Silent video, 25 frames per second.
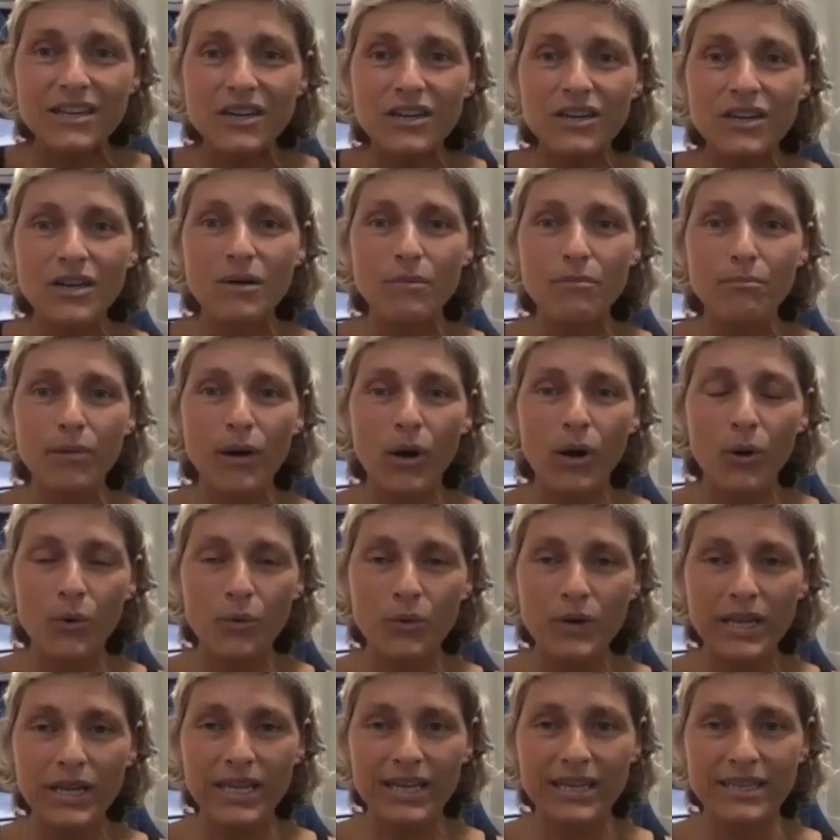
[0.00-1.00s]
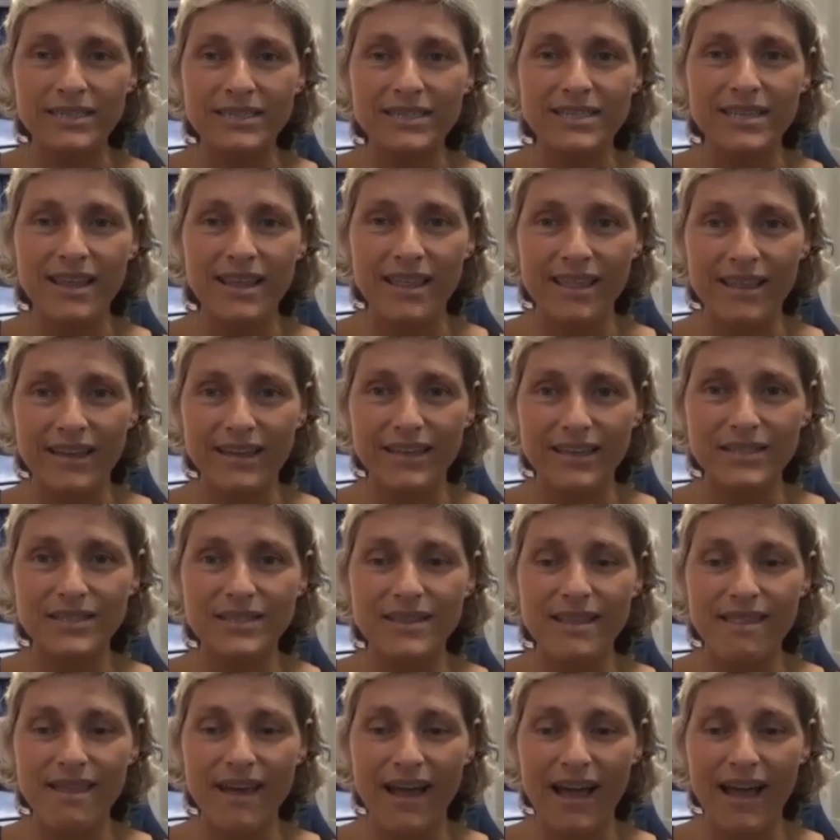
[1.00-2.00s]
component to this
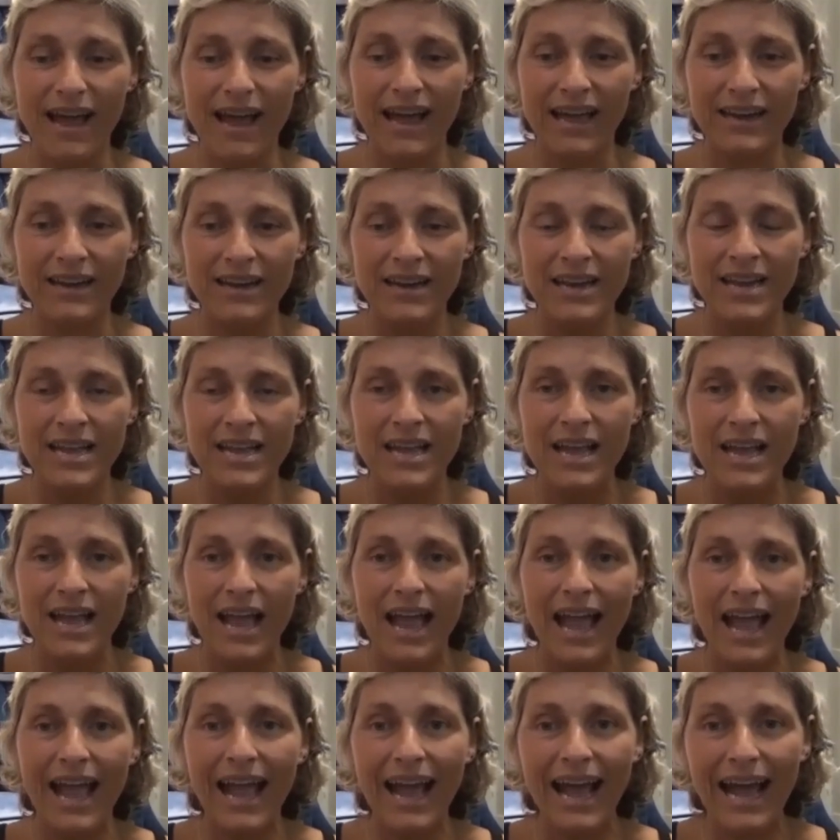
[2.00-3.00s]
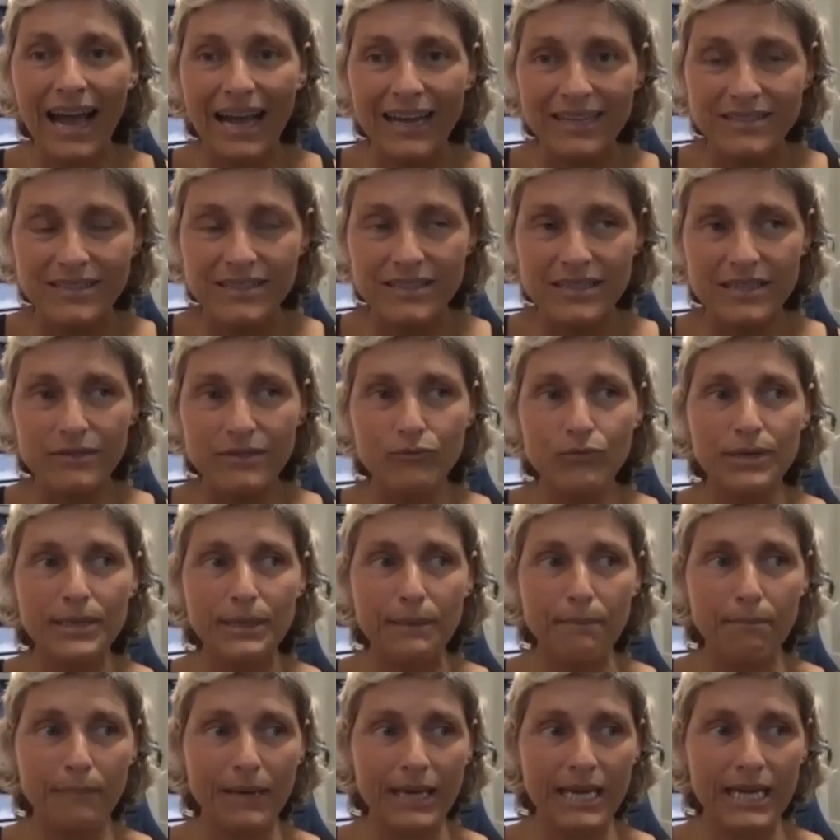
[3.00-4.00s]
that has to
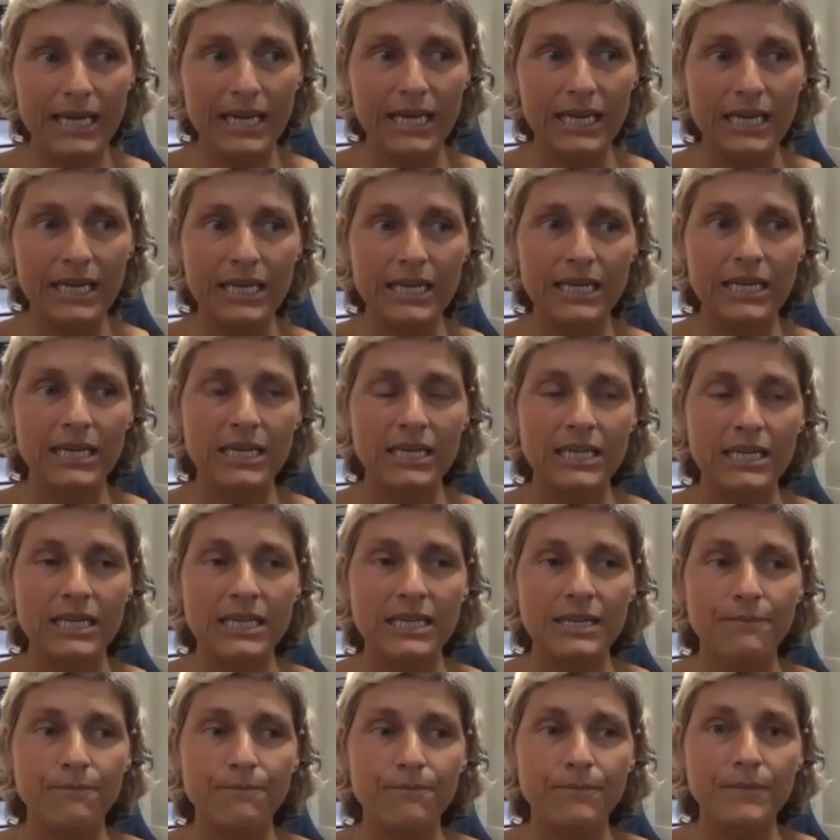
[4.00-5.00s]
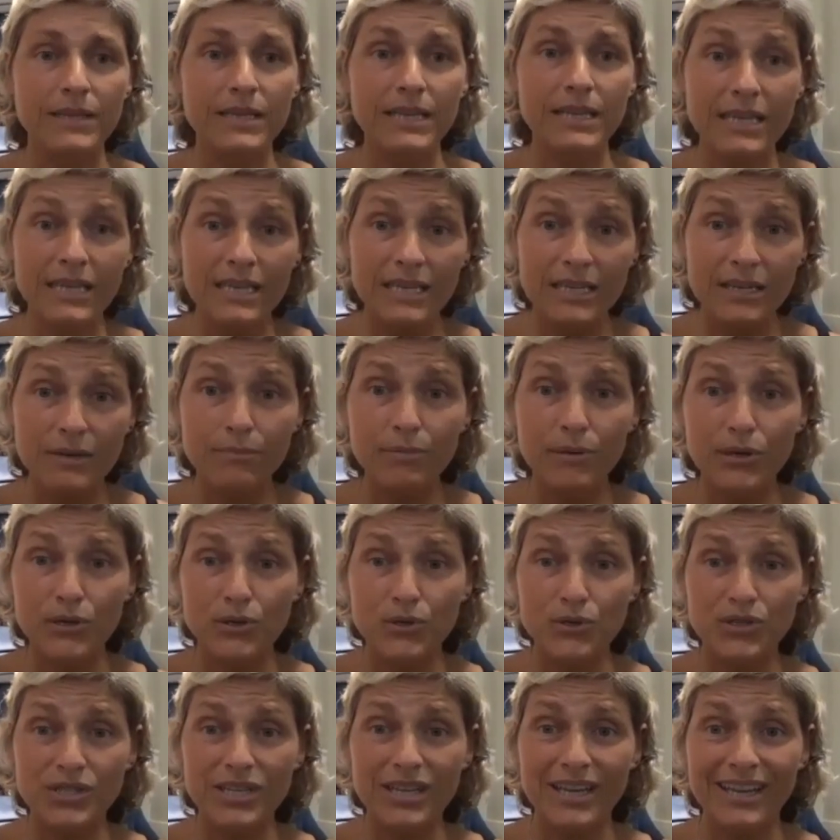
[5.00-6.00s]
remain in
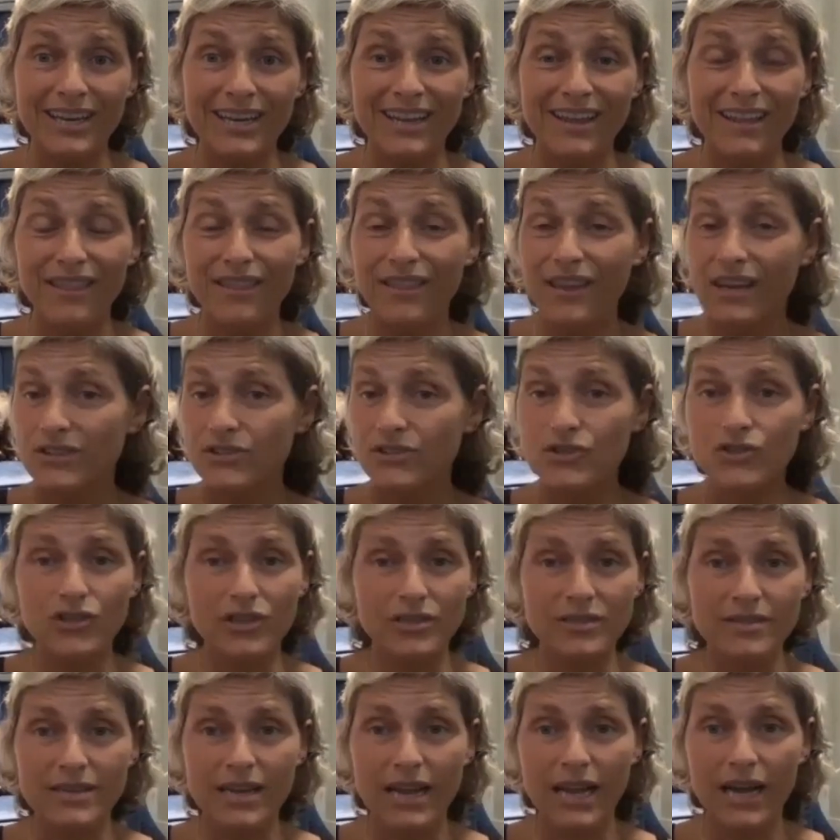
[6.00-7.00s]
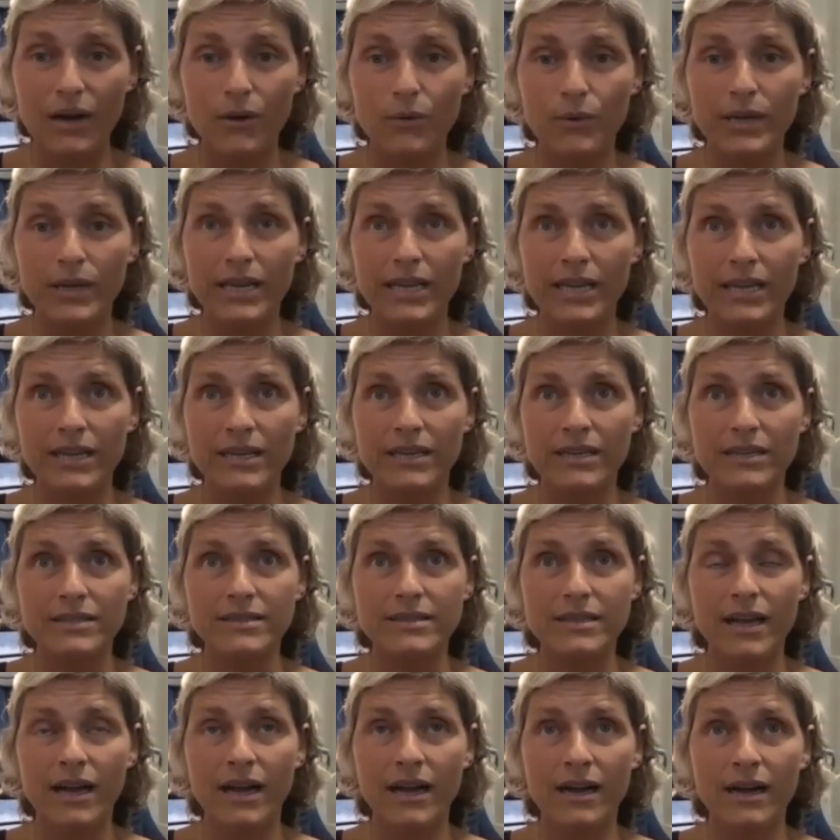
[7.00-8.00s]
person. That's just how it is.
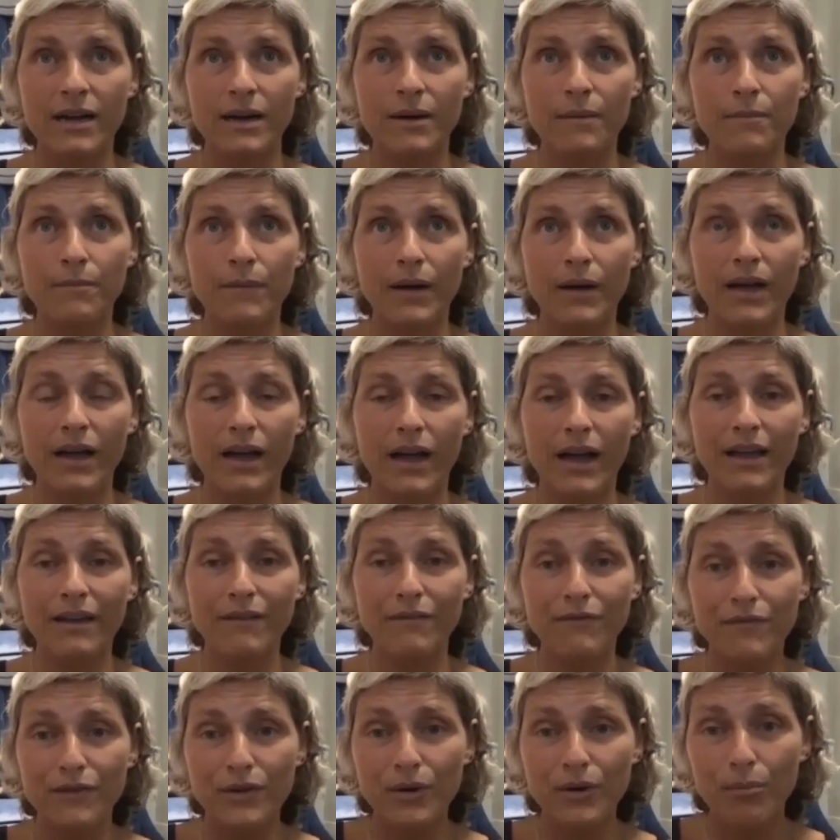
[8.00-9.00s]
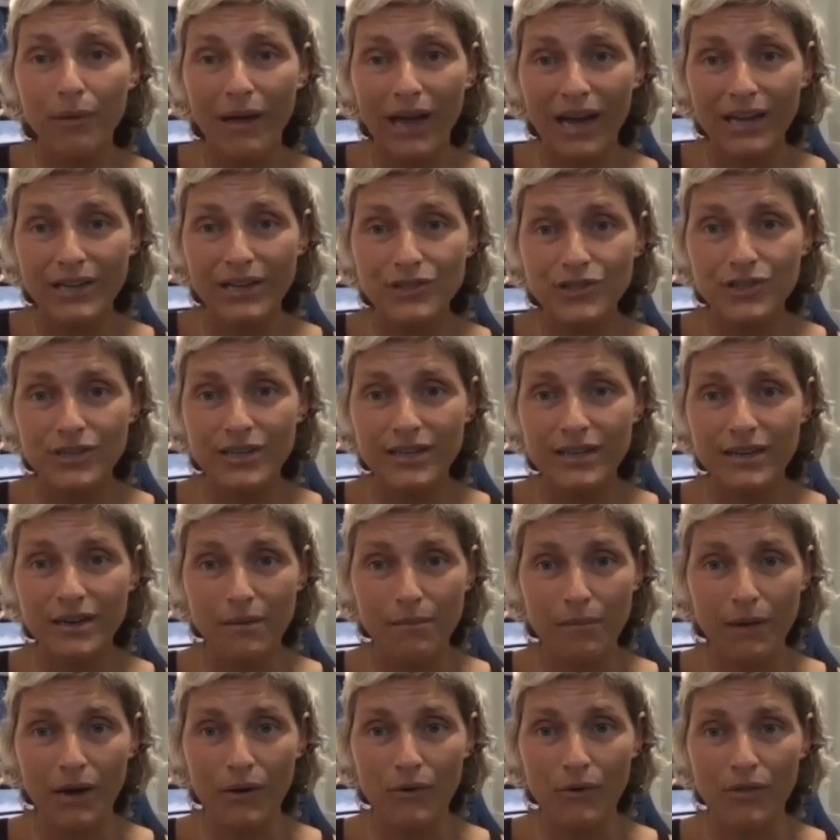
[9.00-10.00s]
Um, I feel passionate
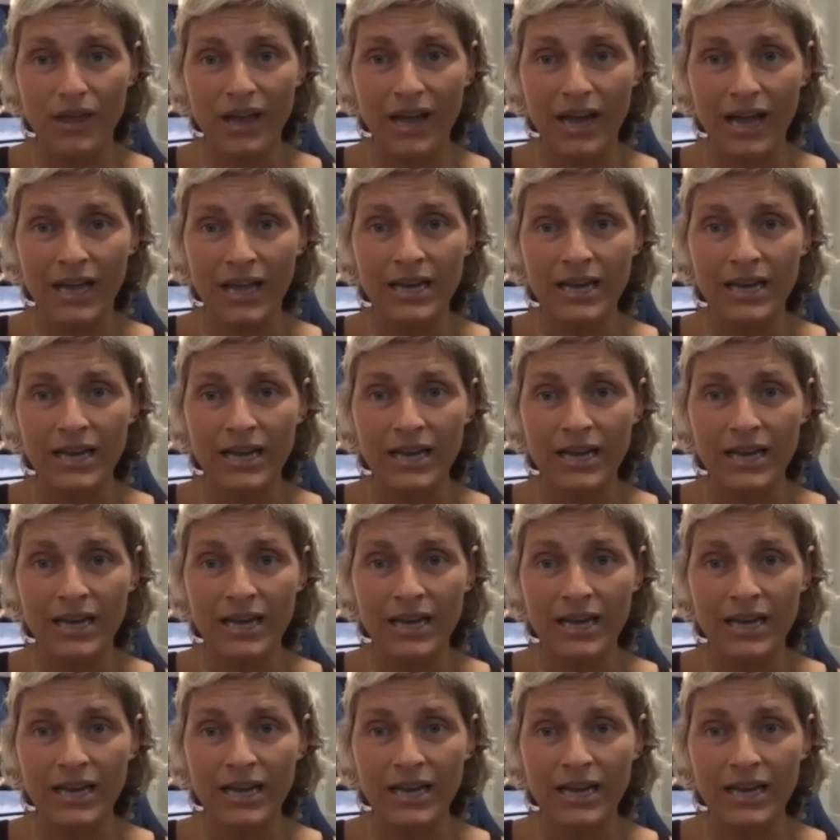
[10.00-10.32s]
about that.